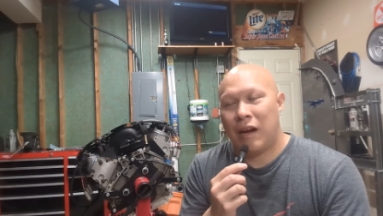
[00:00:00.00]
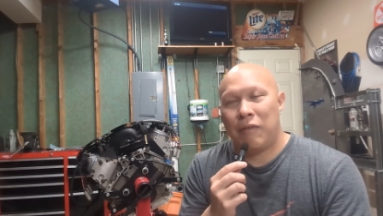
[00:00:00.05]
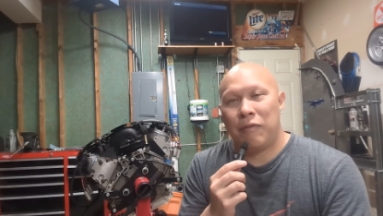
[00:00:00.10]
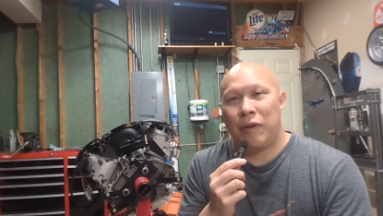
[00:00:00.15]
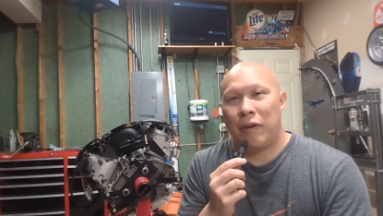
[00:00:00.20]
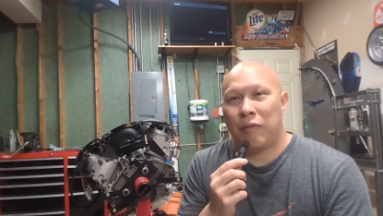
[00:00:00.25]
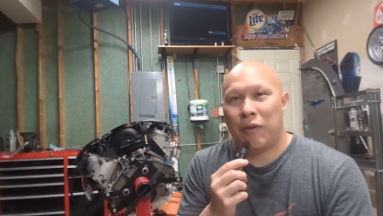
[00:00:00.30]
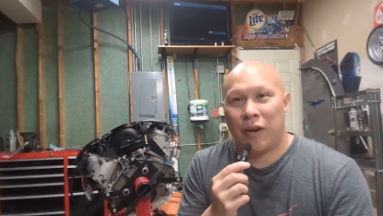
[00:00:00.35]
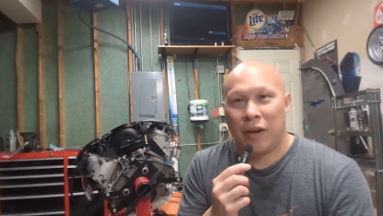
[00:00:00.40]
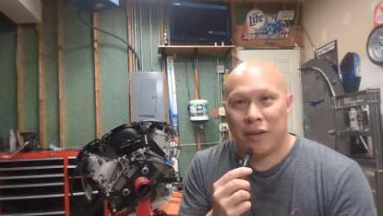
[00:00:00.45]
I've
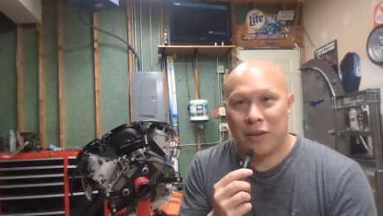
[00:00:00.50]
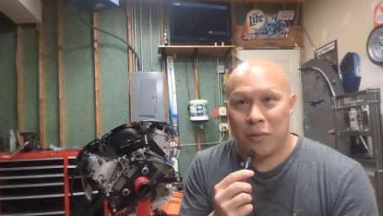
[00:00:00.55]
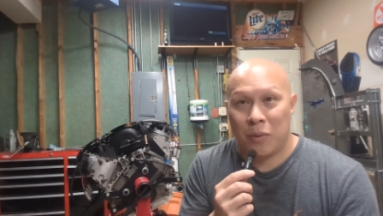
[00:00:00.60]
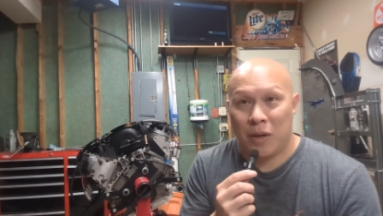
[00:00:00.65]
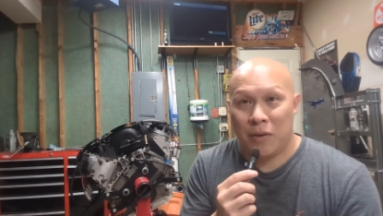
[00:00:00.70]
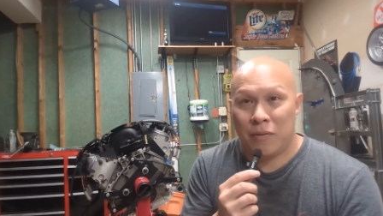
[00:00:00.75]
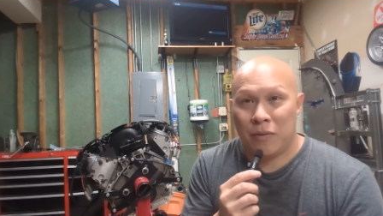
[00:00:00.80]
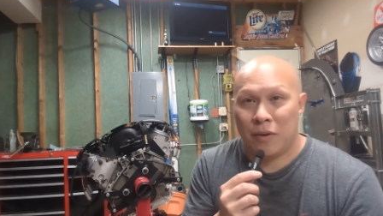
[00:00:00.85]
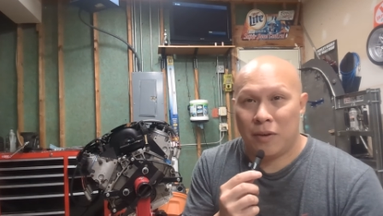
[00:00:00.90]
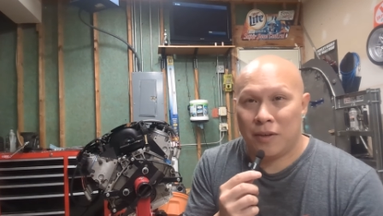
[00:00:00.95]
never had to
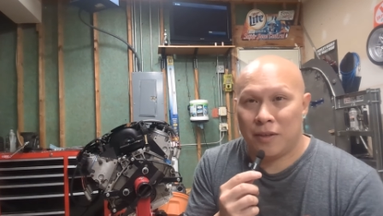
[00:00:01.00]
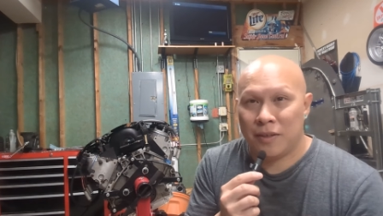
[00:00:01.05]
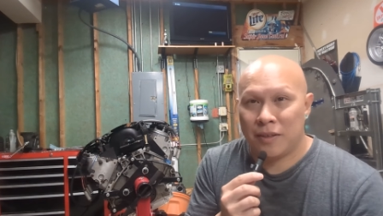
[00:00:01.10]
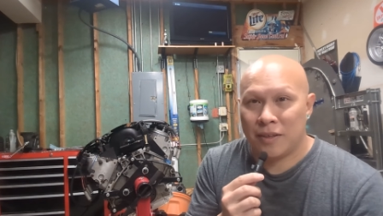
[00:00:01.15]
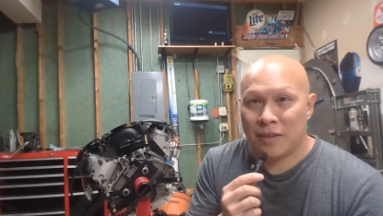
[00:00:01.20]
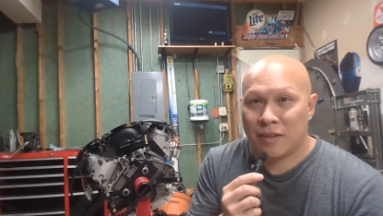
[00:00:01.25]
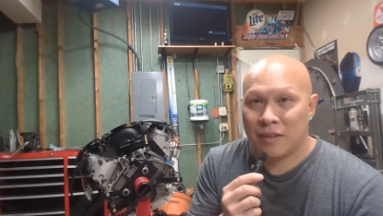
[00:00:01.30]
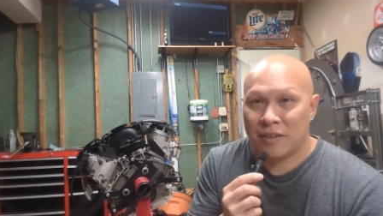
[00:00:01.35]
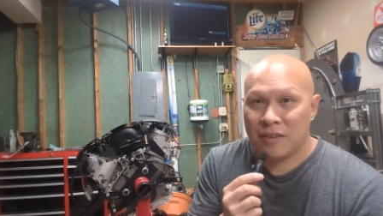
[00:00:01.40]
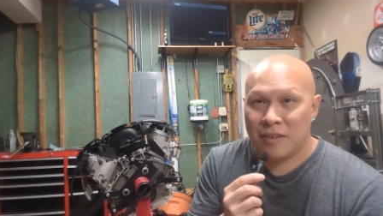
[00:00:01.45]
wait for
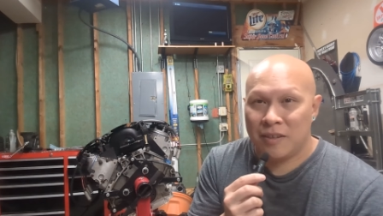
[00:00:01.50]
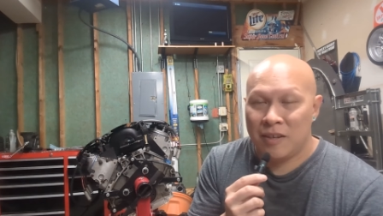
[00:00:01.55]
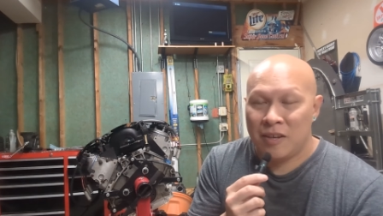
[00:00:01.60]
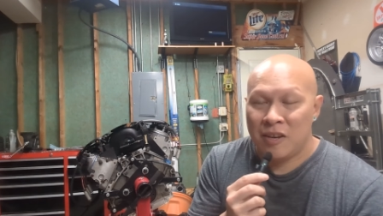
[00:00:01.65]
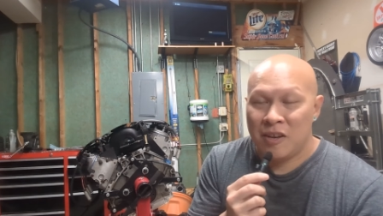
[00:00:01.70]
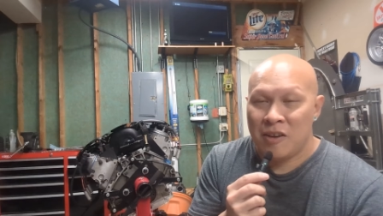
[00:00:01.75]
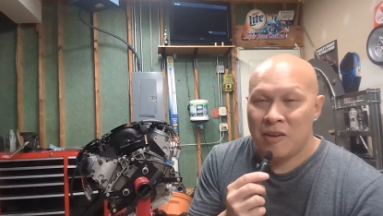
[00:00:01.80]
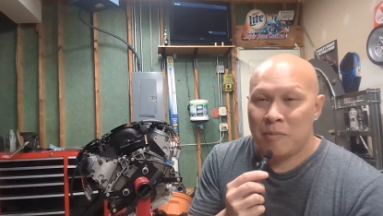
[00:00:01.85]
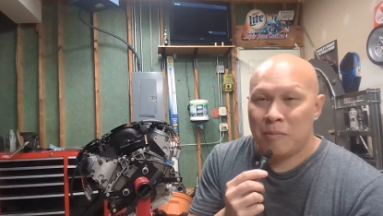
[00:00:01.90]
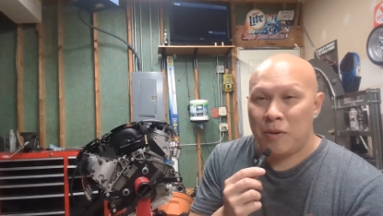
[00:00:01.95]
anything.
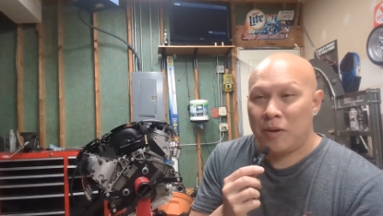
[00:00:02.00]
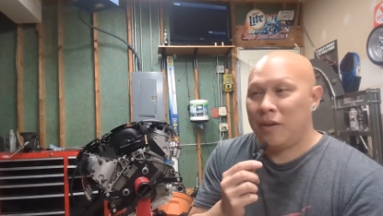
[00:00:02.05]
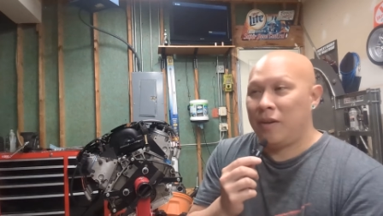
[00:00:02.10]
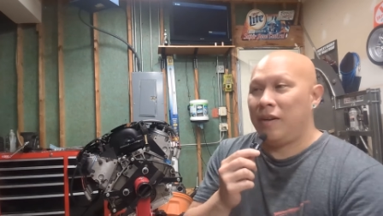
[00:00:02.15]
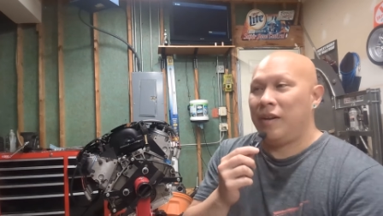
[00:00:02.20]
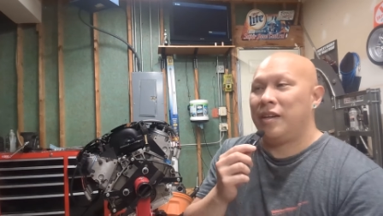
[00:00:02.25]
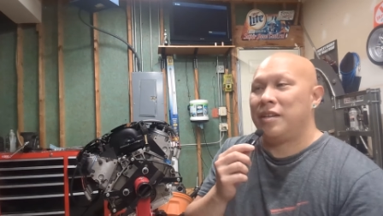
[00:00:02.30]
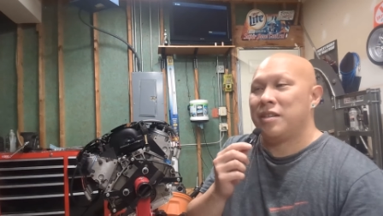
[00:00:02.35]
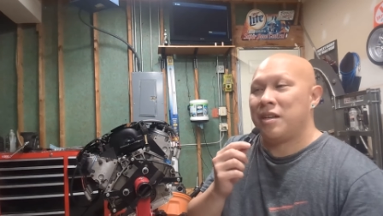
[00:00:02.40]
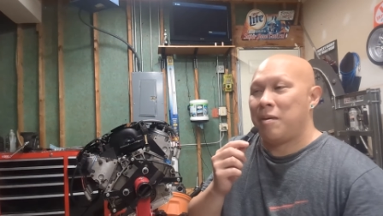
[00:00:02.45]

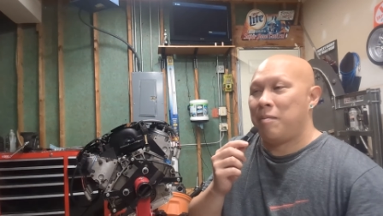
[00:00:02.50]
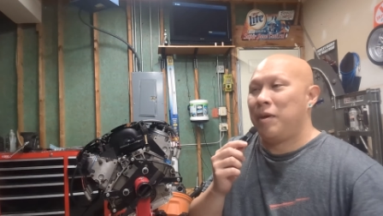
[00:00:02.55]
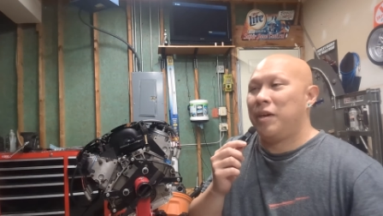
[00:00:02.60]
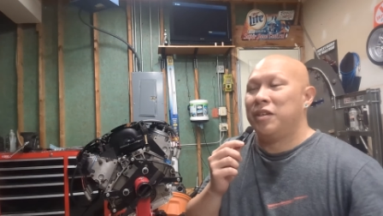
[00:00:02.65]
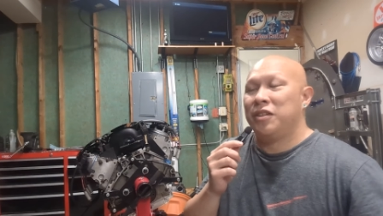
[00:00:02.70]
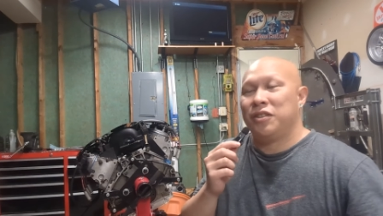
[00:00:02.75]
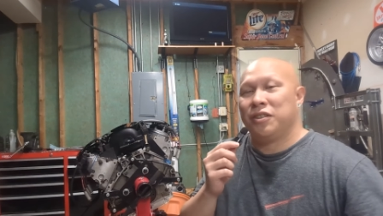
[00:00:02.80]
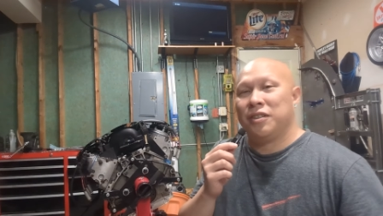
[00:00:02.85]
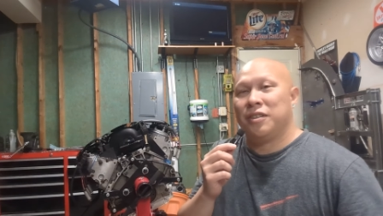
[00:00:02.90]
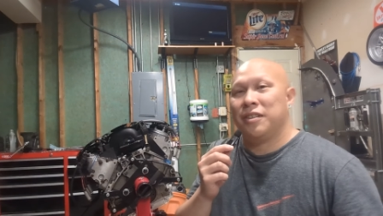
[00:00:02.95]
But as I
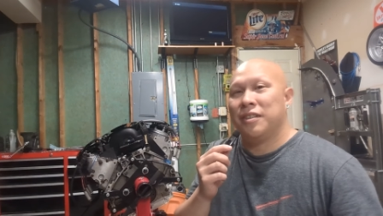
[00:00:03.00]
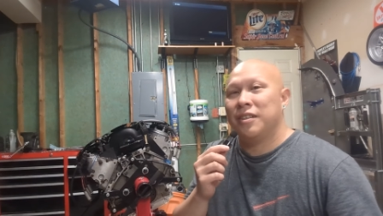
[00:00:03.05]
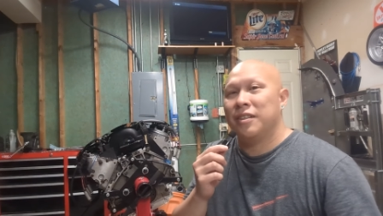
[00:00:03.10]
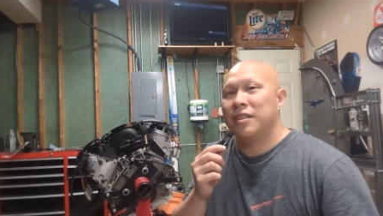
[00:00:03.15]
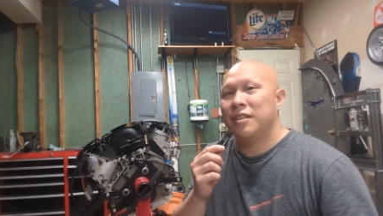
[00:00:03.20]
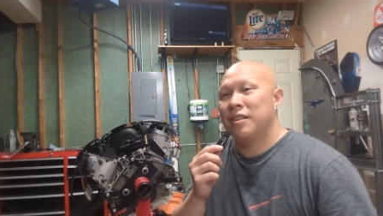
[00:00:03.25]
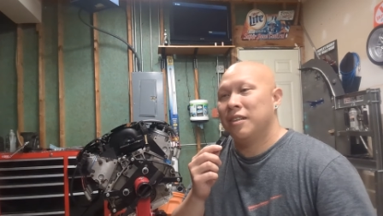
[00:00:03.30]
mentioned,